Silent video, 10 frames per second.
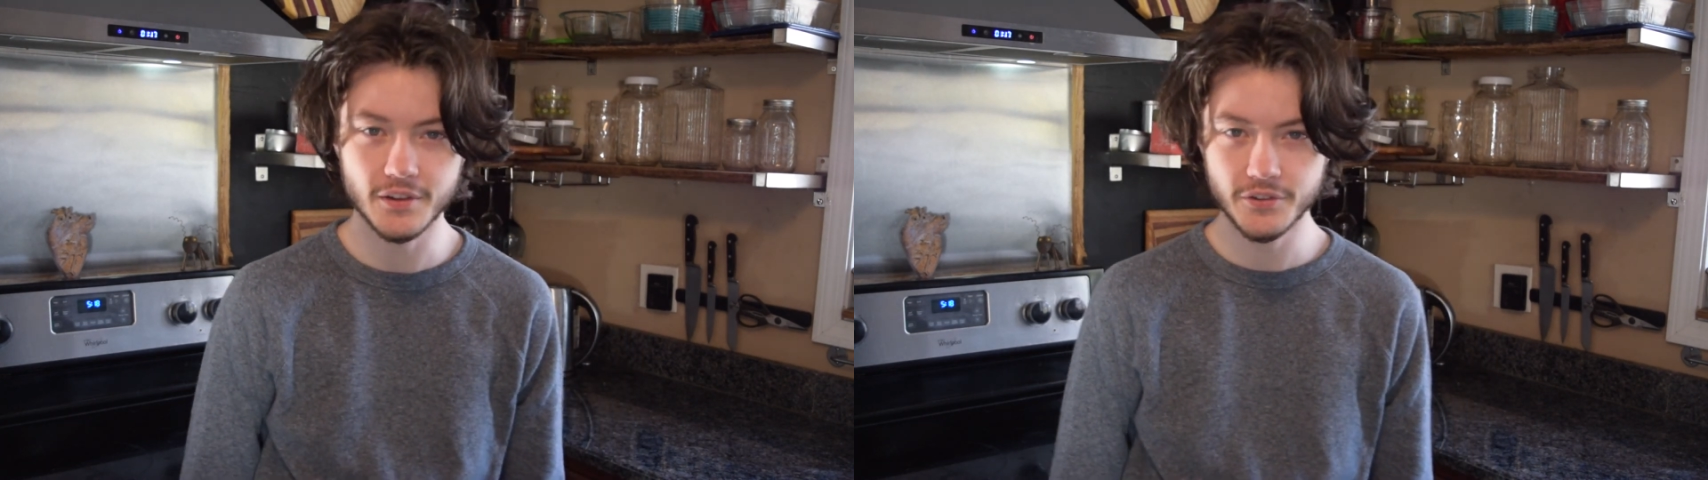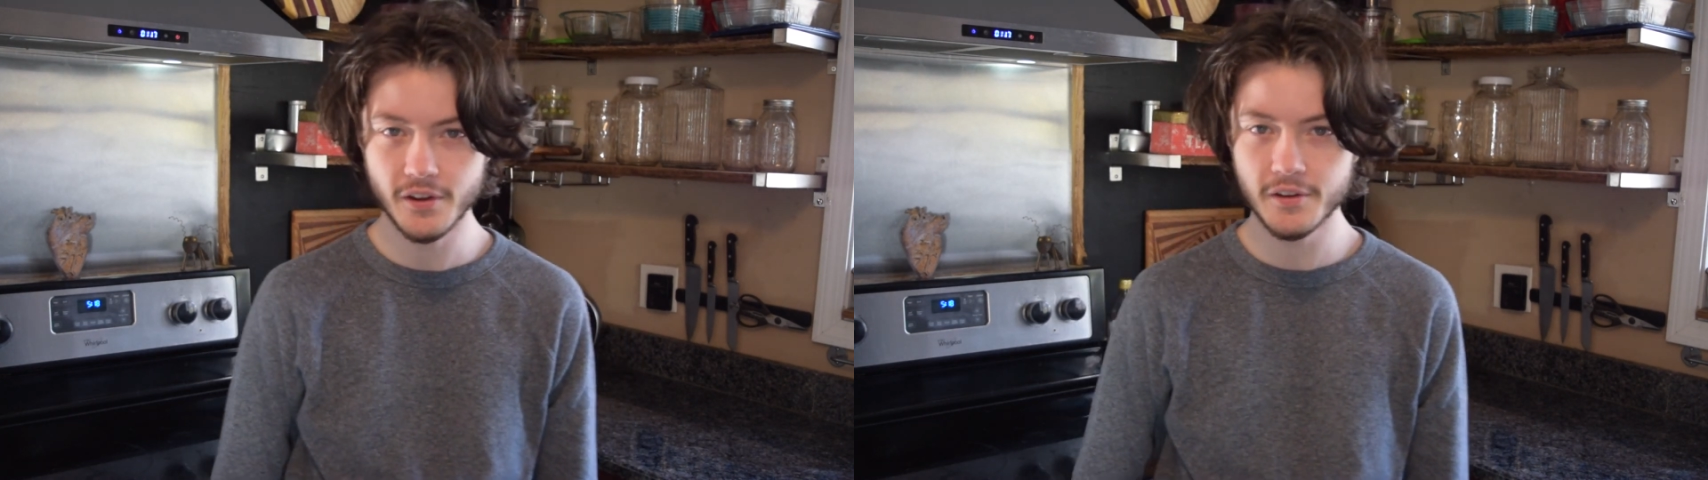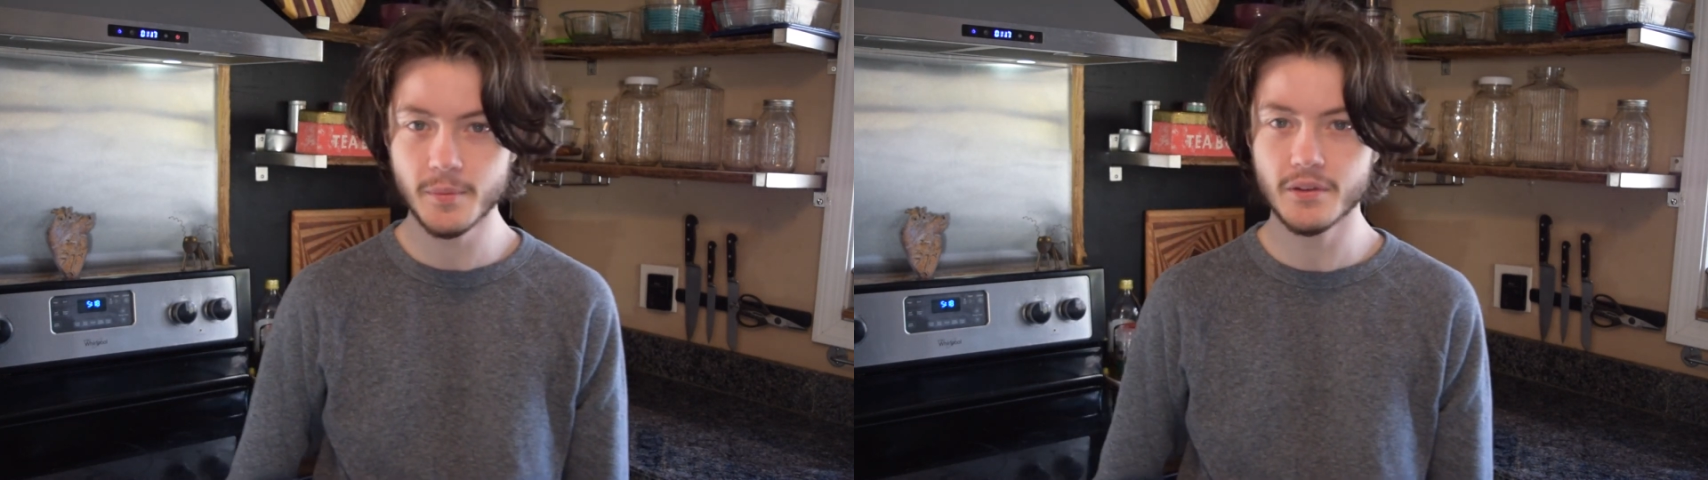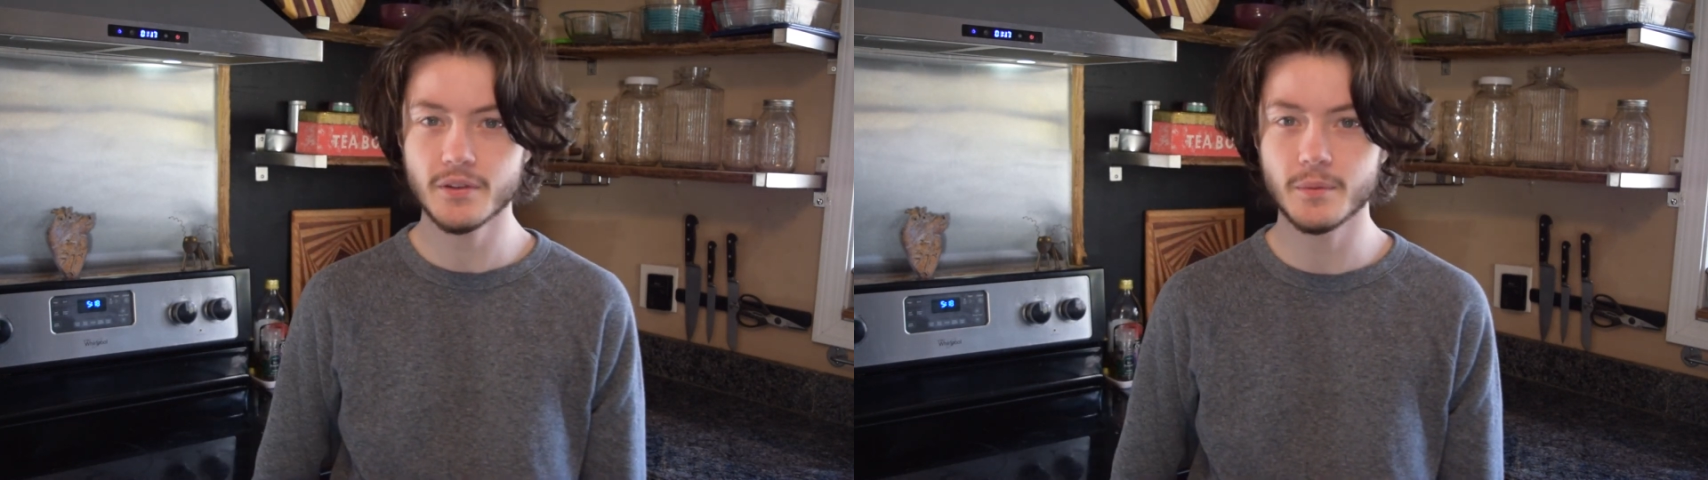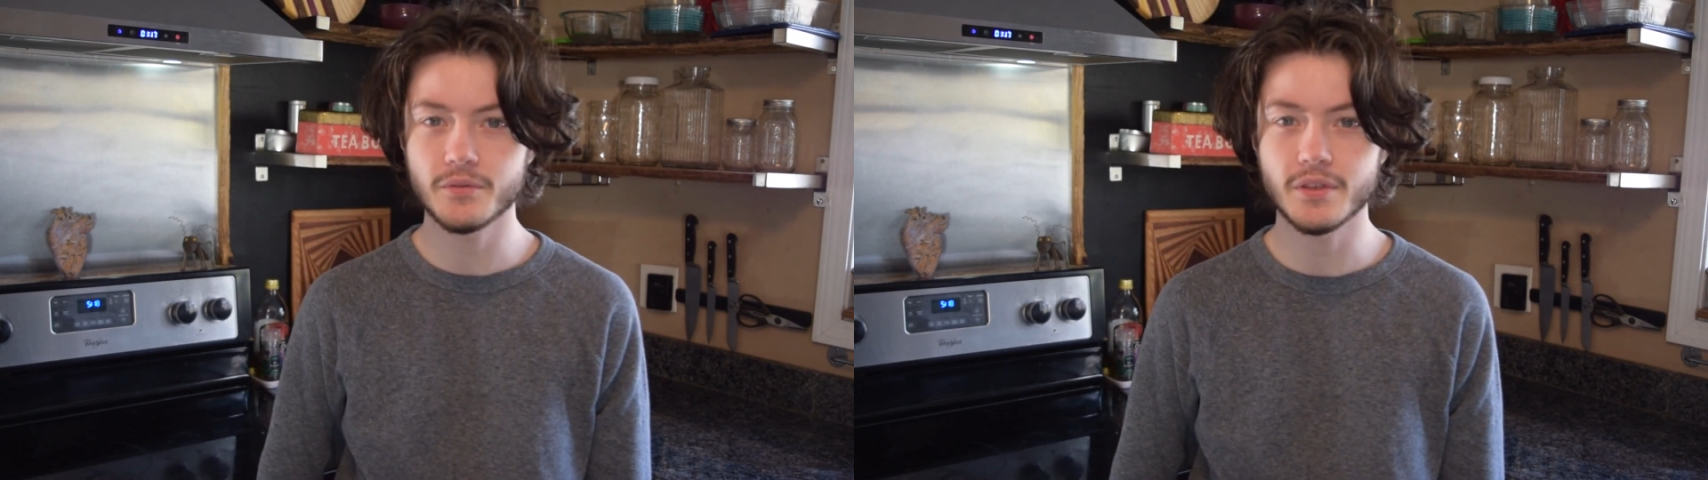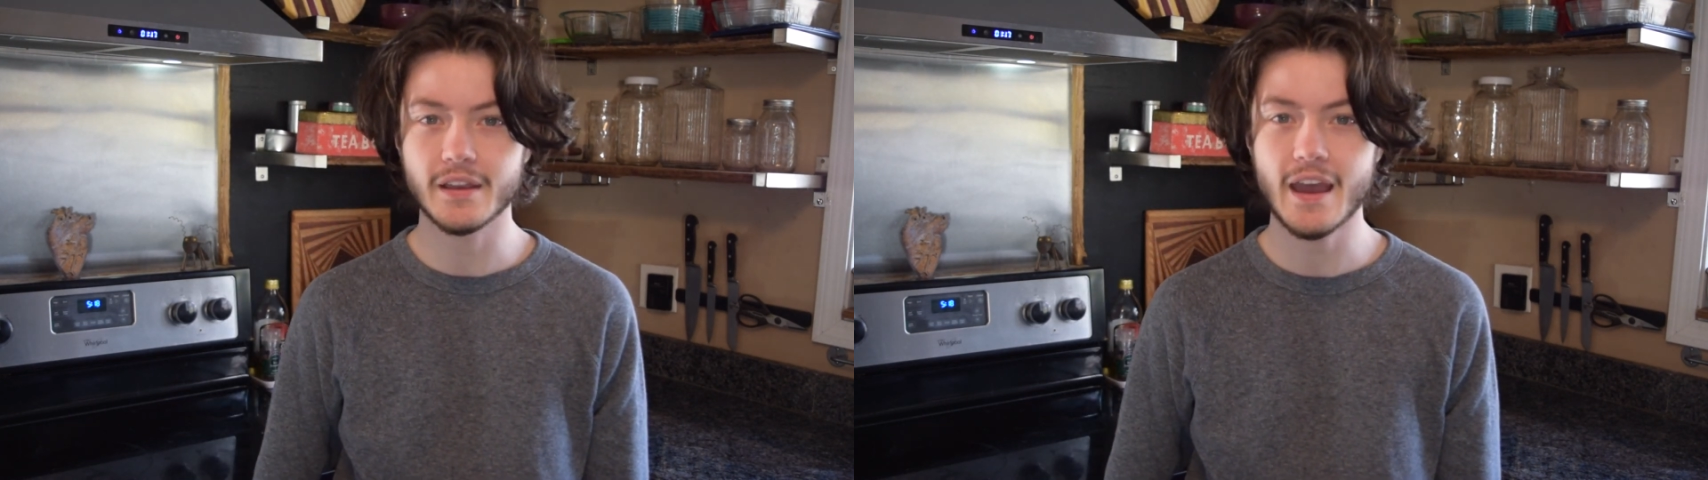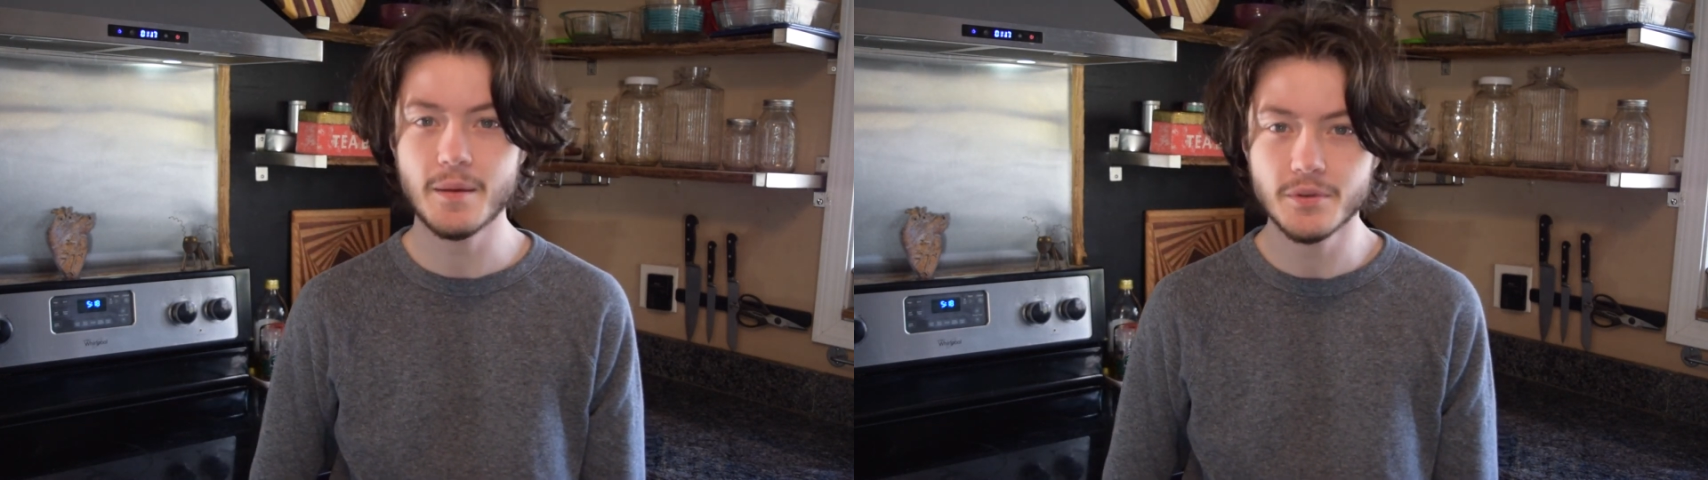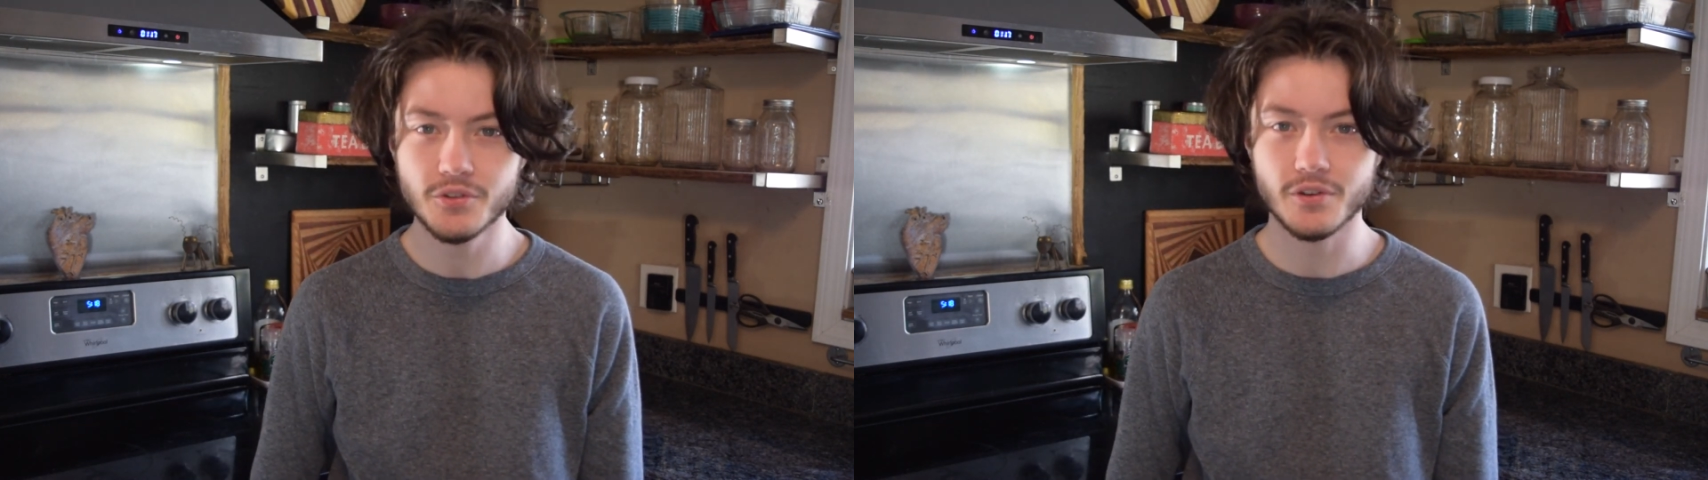let's talk about some of the
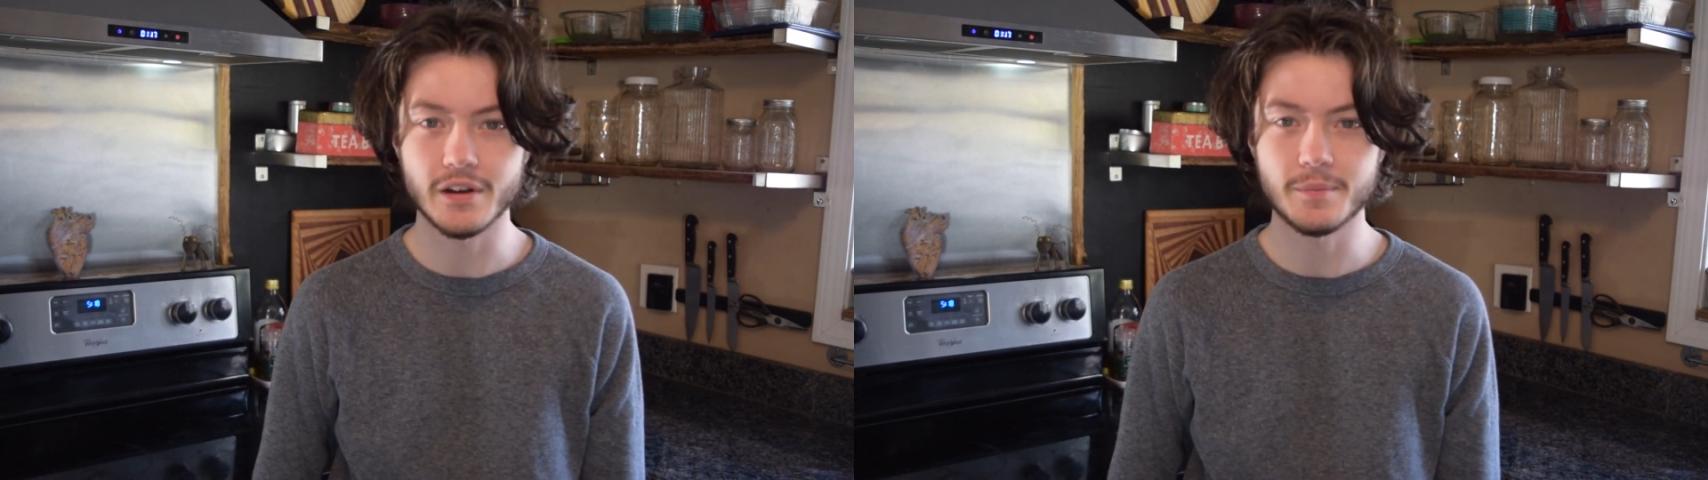chemistry